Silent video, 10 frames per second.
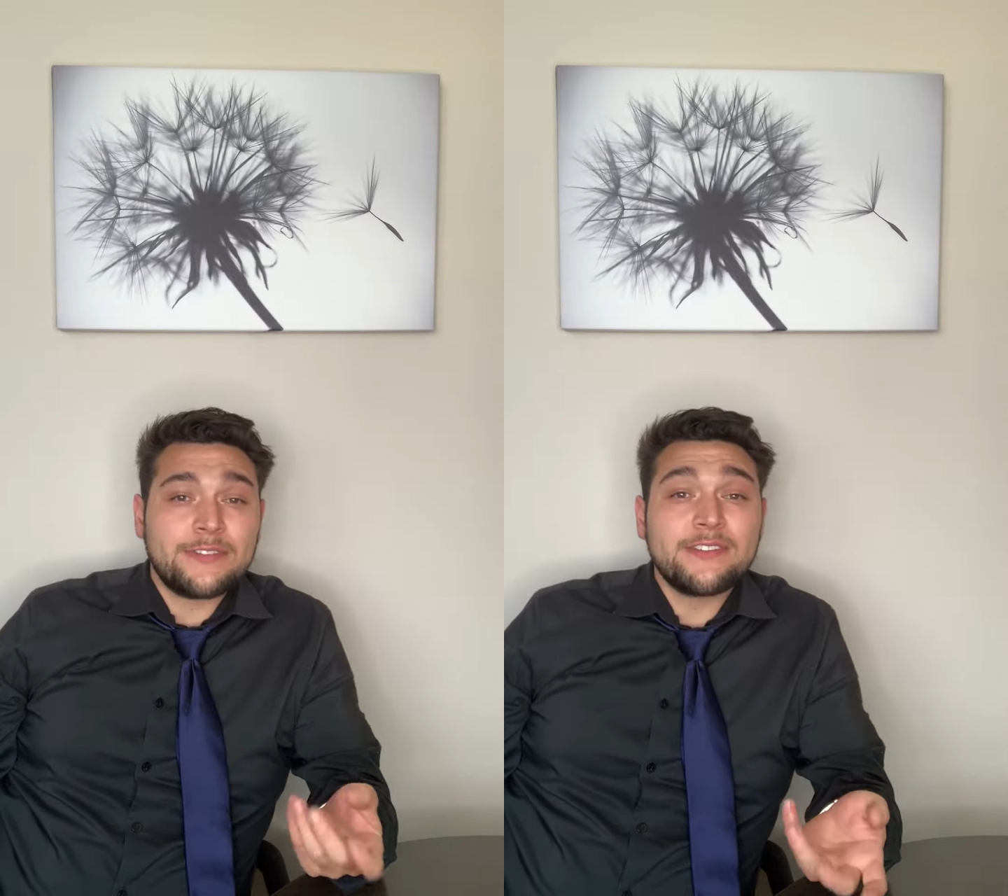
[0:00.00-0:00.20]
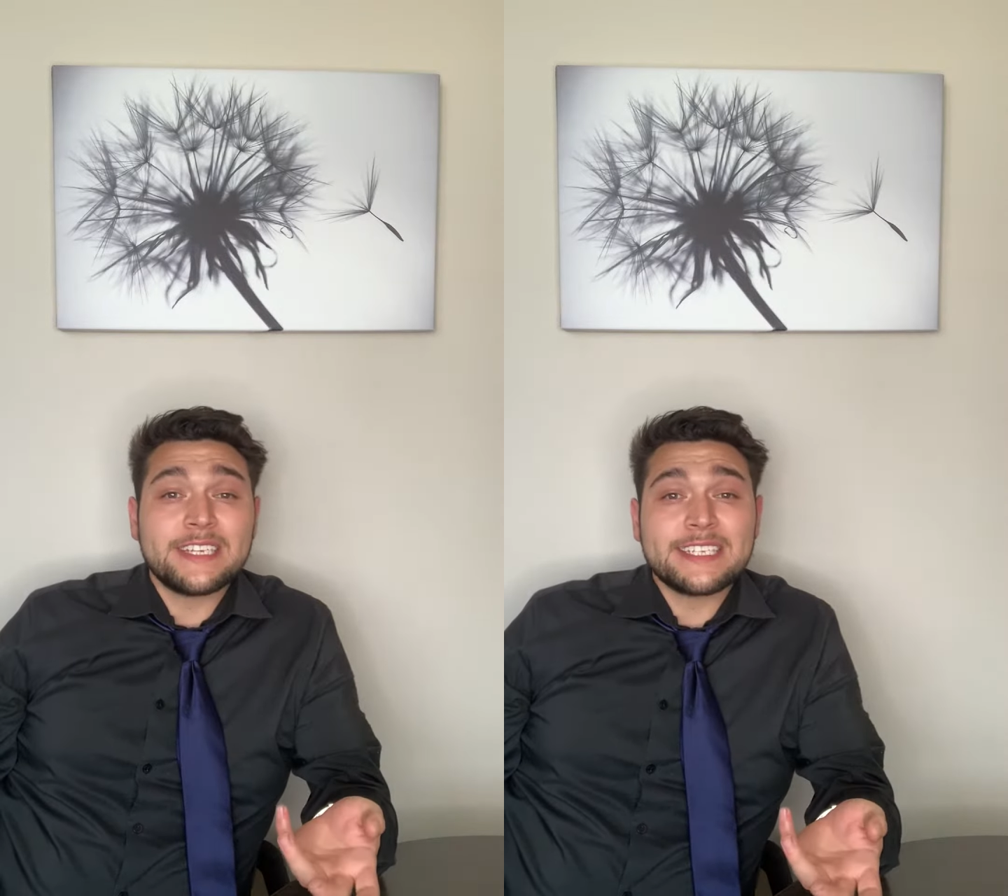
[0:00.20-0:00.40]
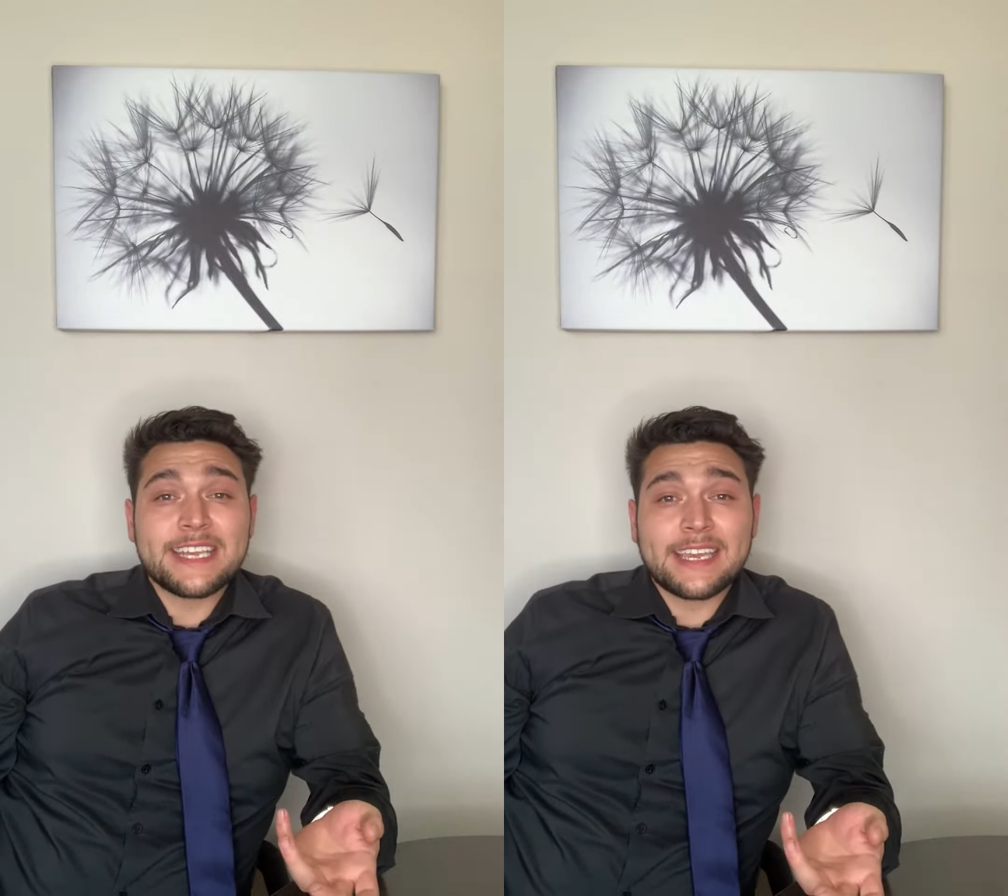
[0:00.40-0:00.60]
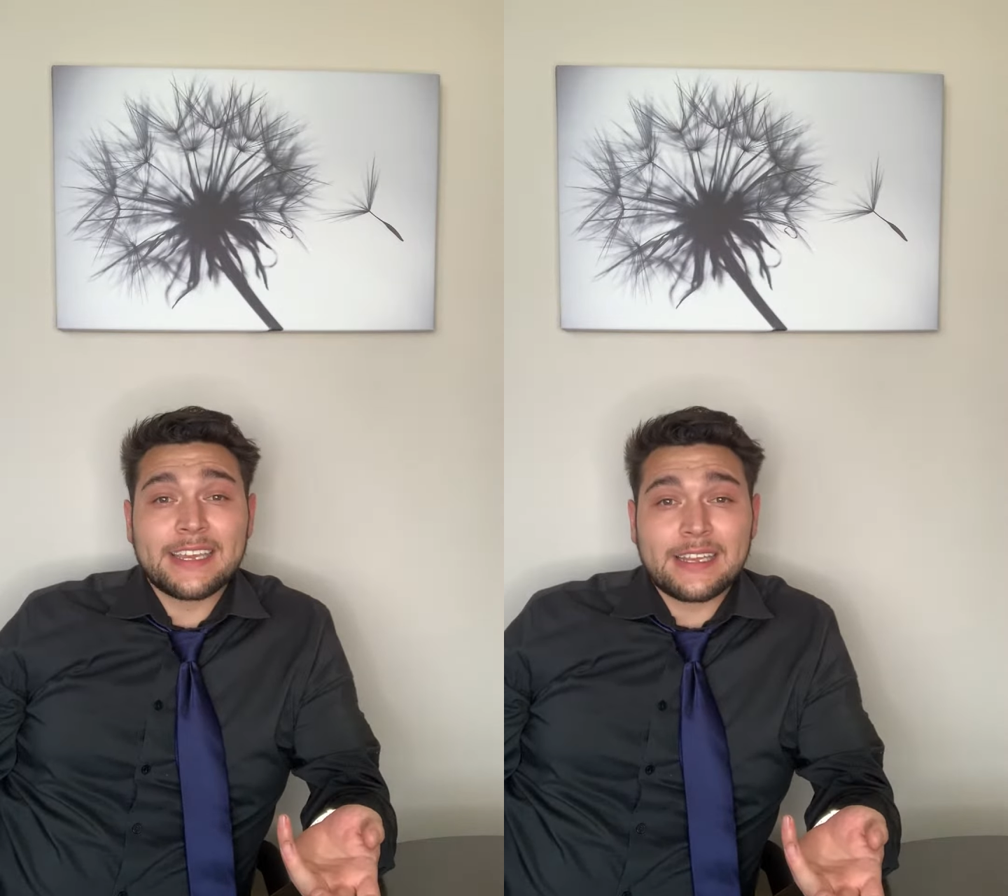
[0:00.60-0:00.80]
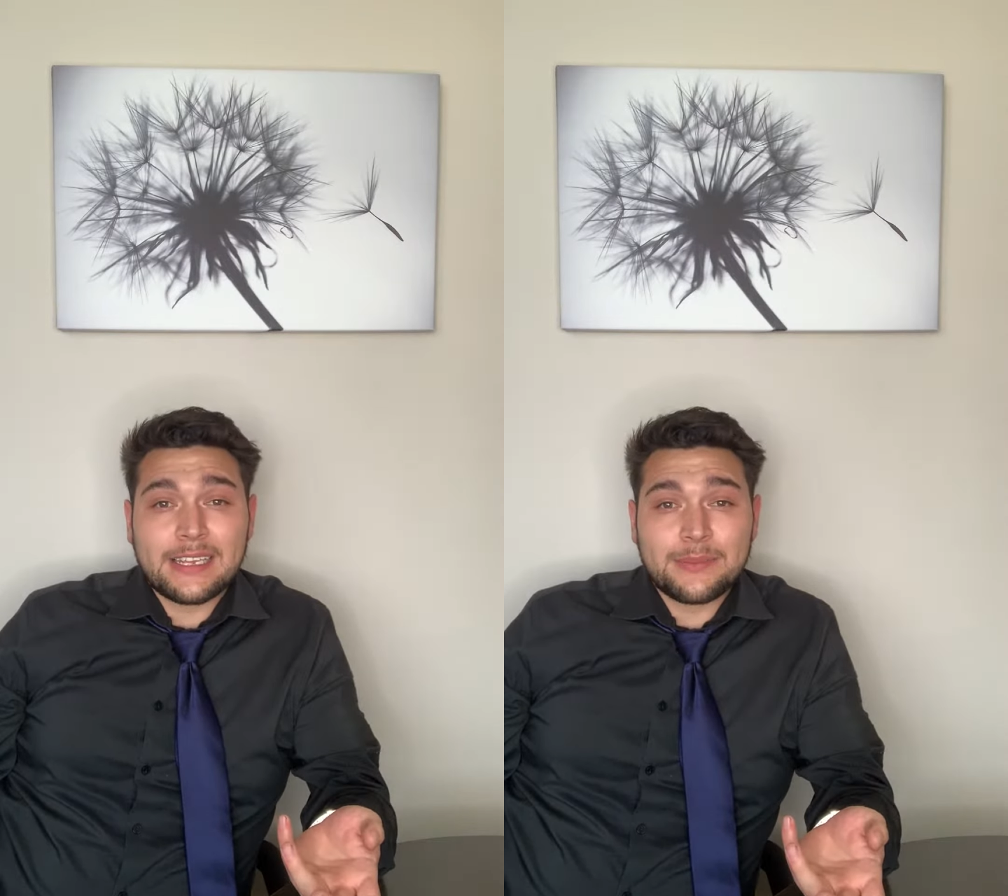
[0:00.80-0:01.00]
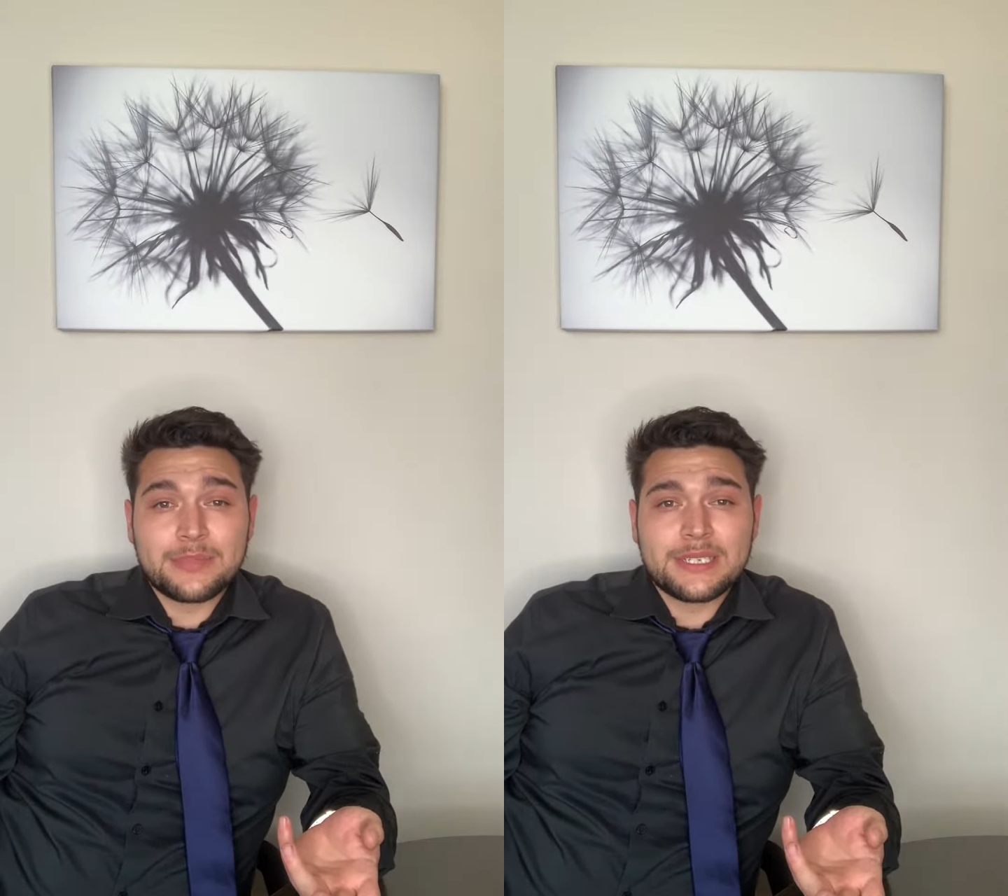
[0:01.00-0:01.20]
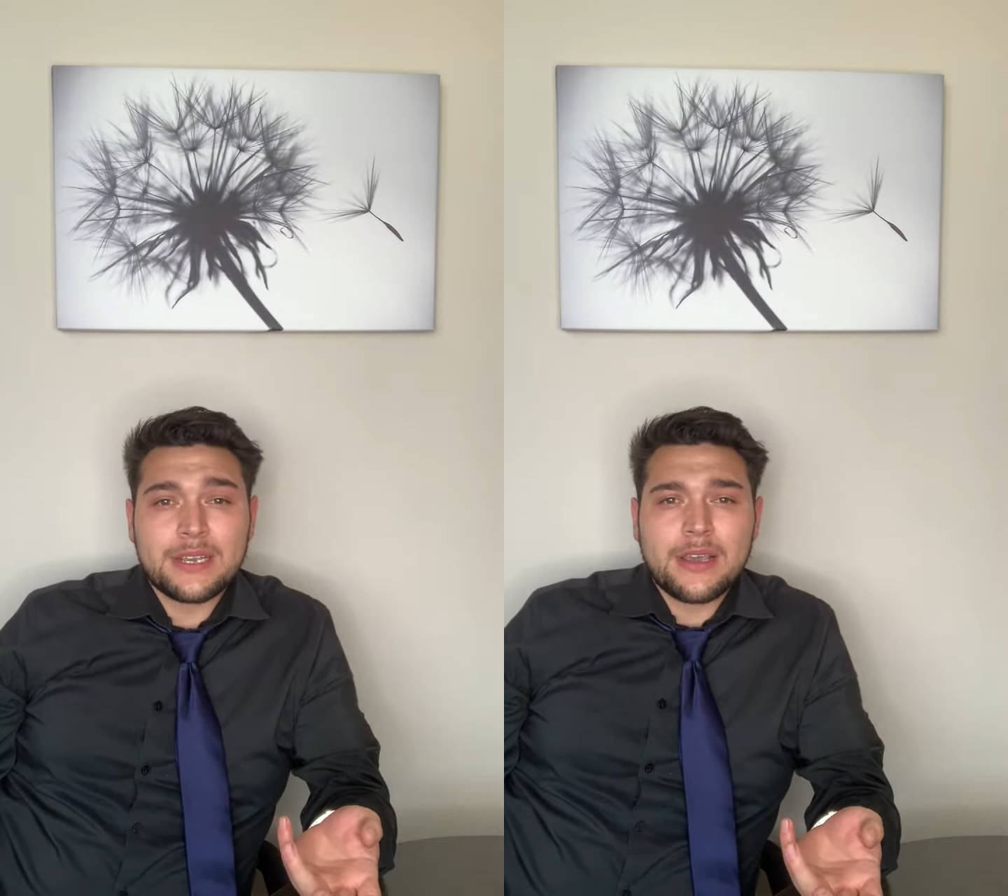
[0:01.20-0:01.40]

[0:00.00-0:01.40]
15 second clips